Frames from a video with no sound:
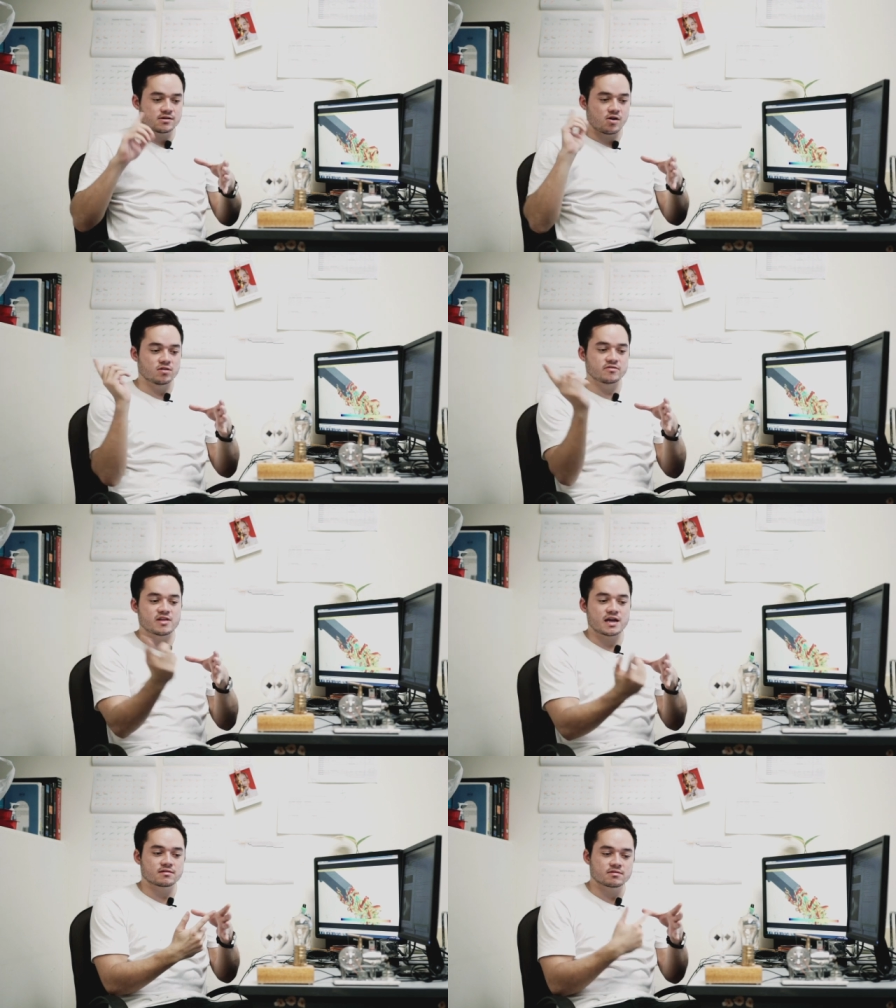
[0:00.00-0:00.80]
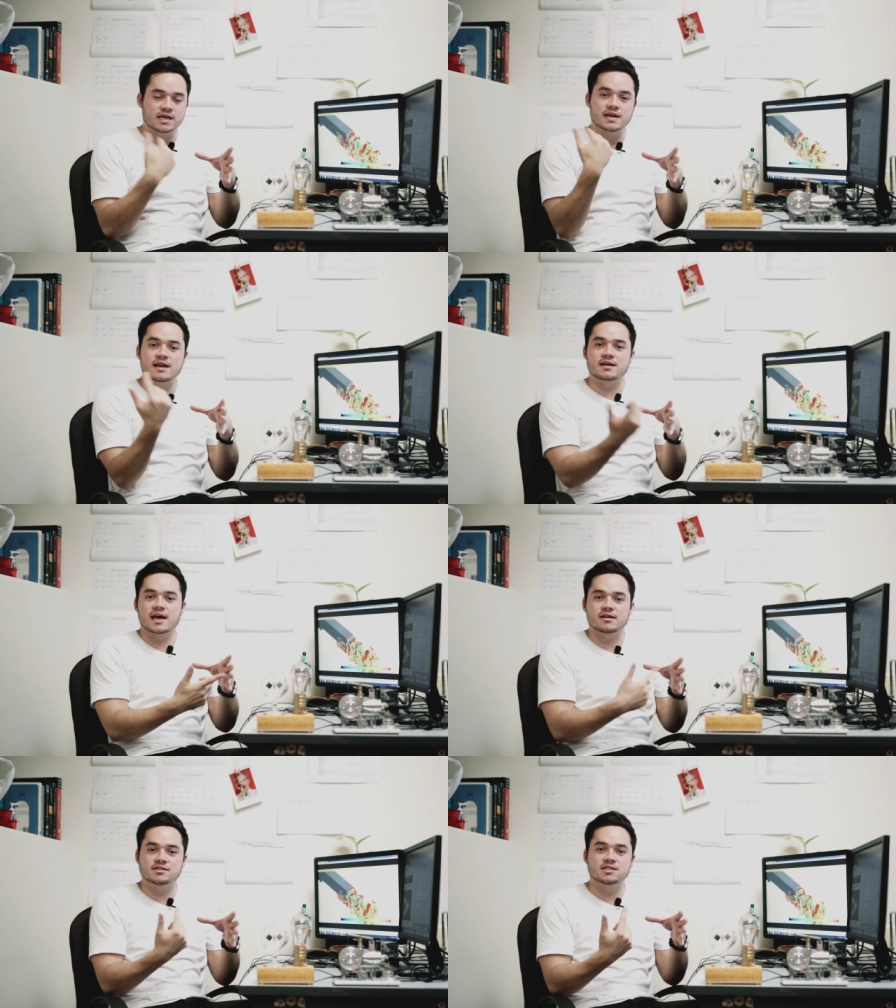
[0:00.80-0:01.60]
all of that kinetic
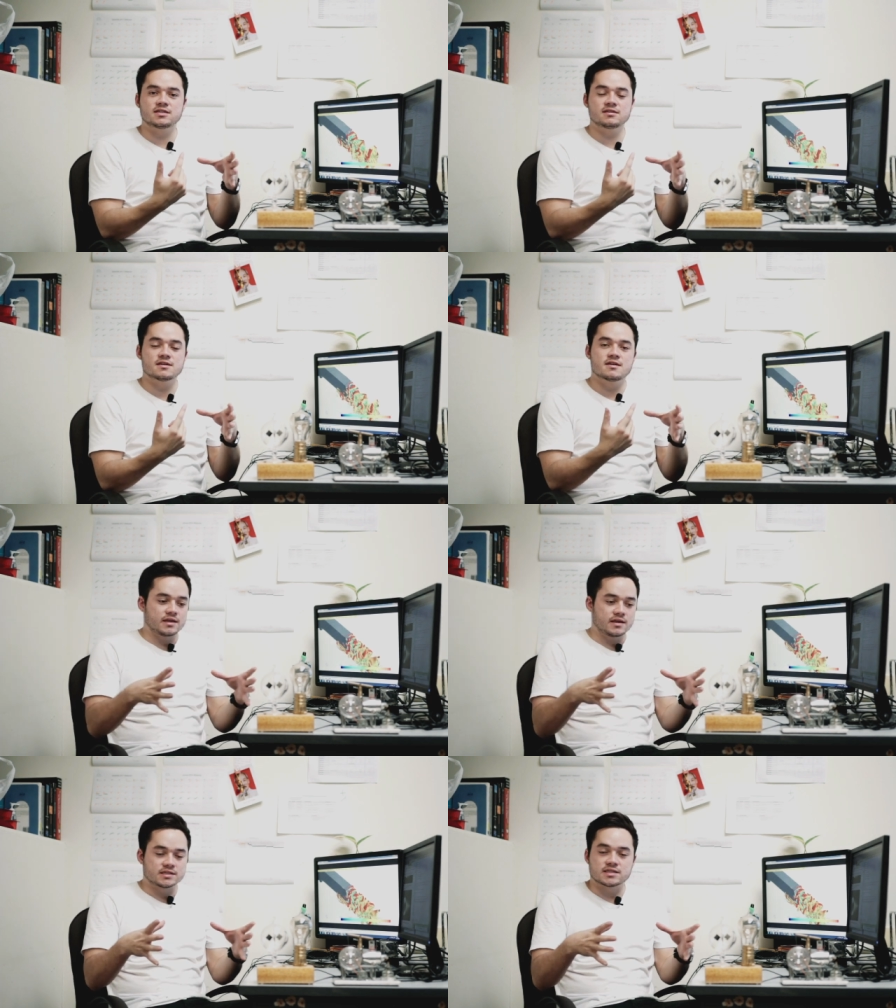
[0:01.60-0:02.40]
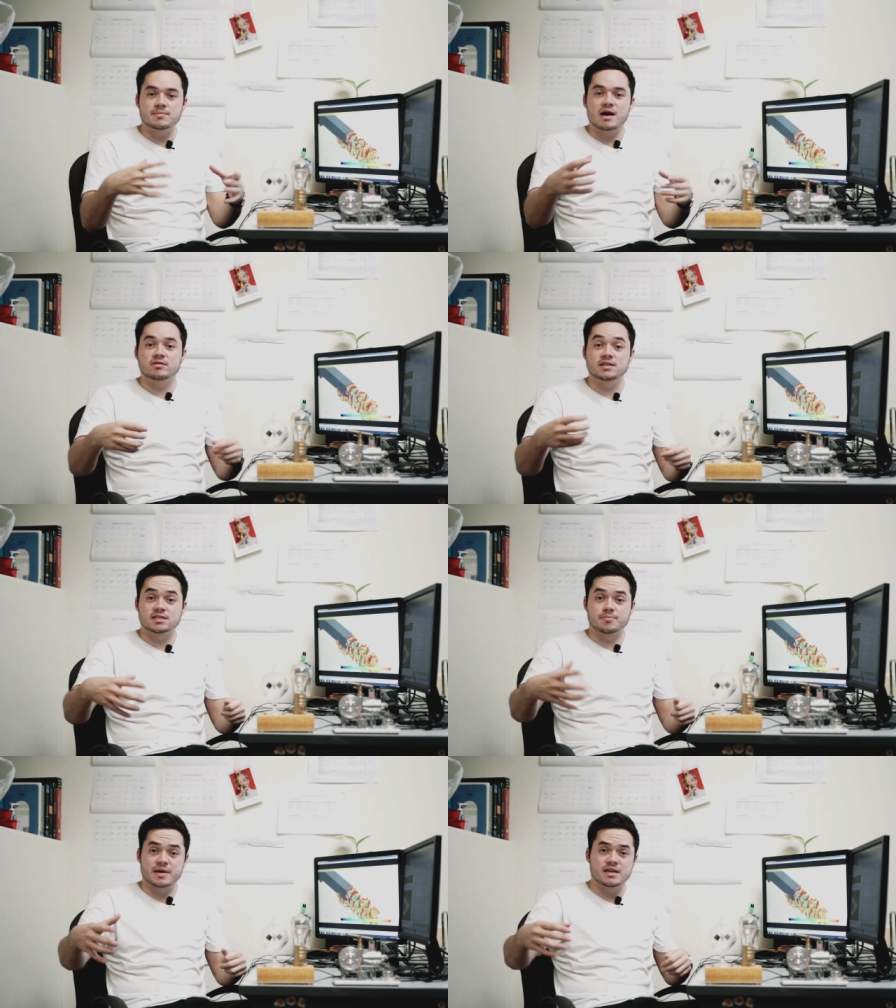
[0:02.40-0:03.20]
energy is somehow
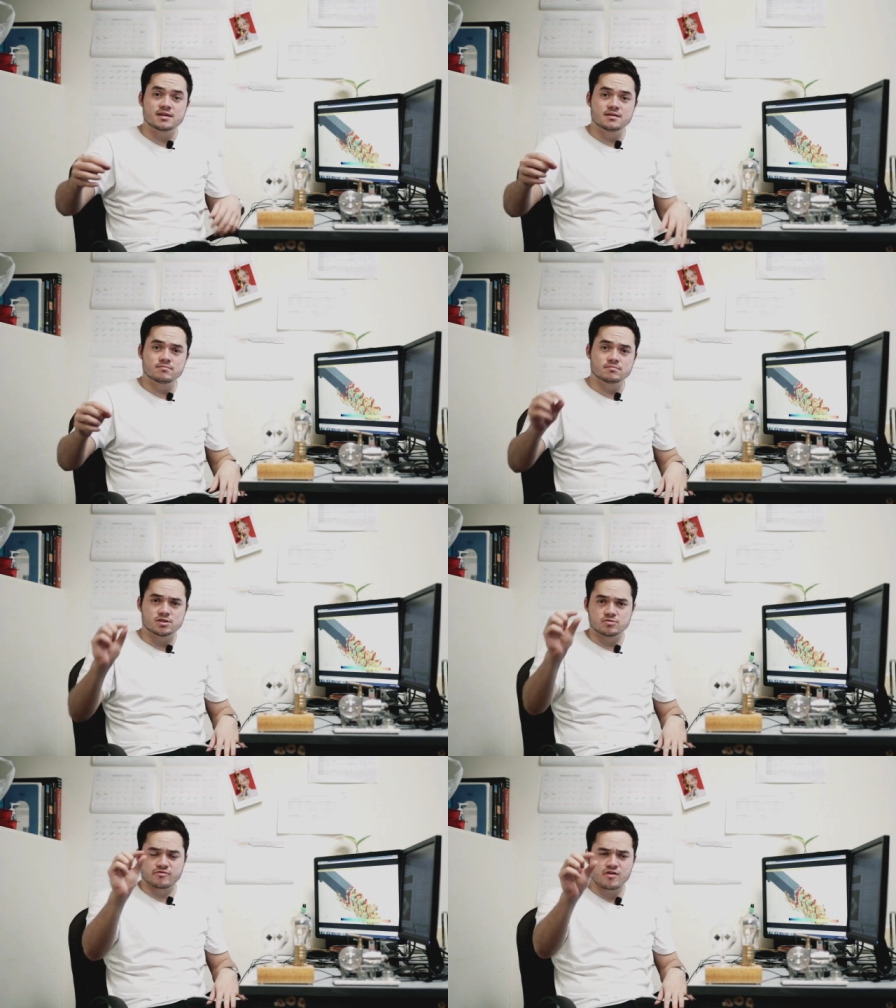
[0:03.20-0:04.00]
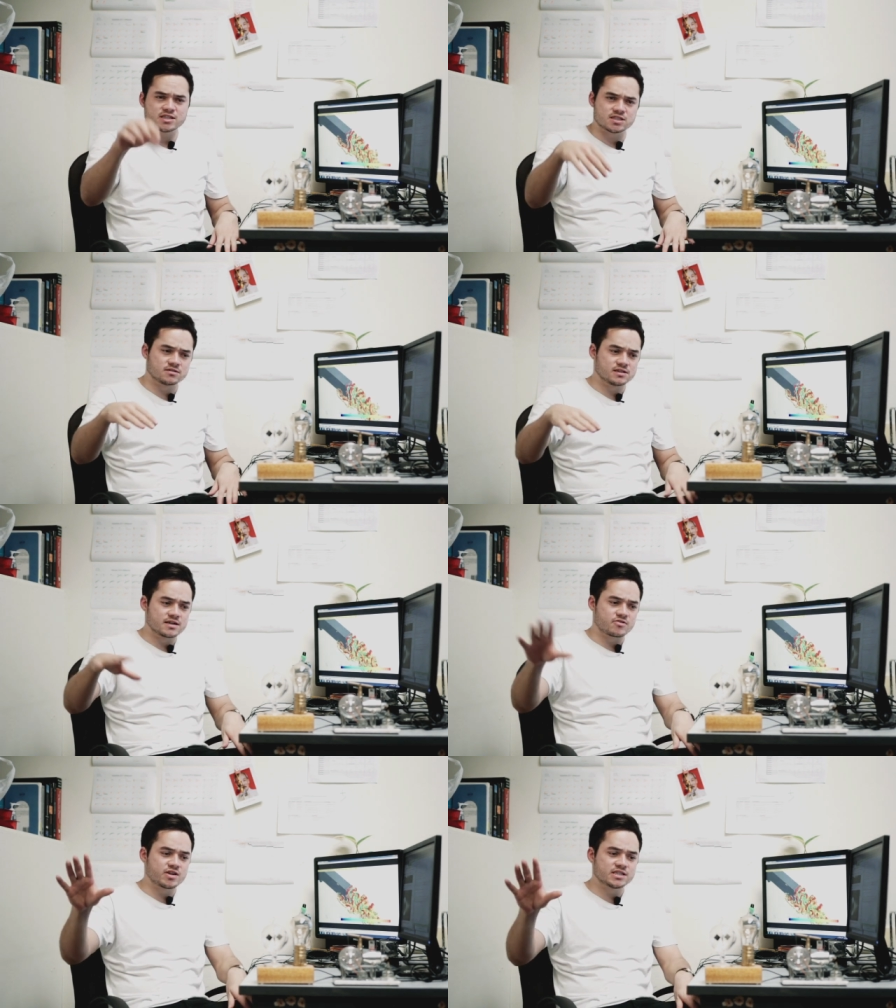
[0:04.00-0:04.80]
dissipated to a fractional
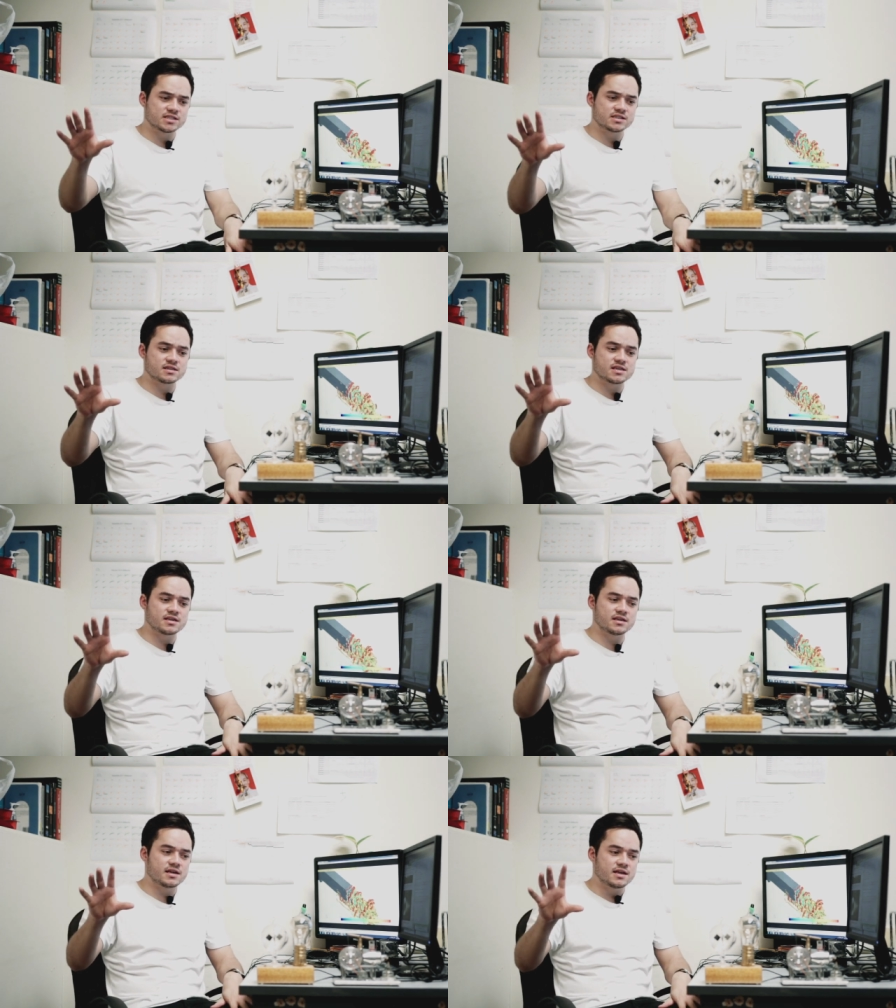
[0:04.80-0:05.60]
increase in the